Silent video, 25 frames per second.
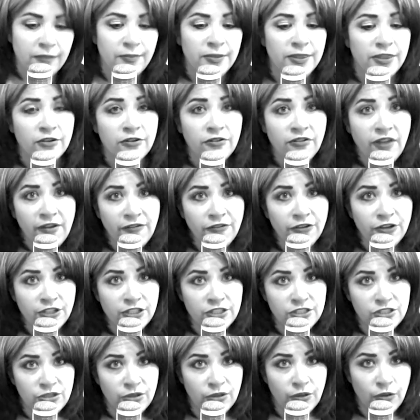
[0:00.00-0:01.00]
but they're never going
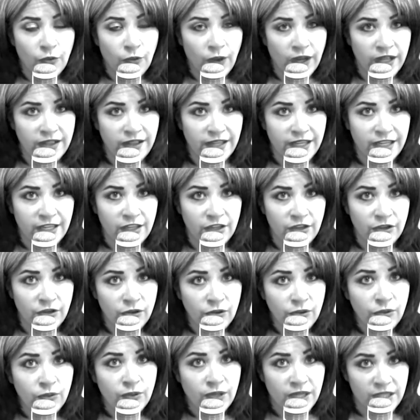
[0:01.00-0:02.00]
to do it quite like
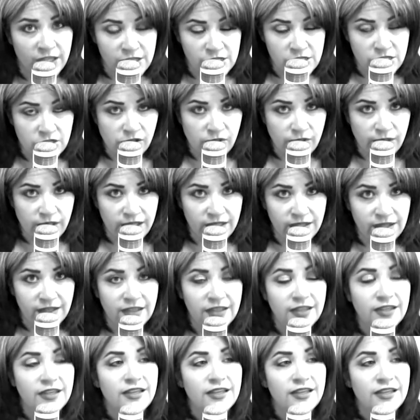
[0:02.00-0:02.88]
you can do it.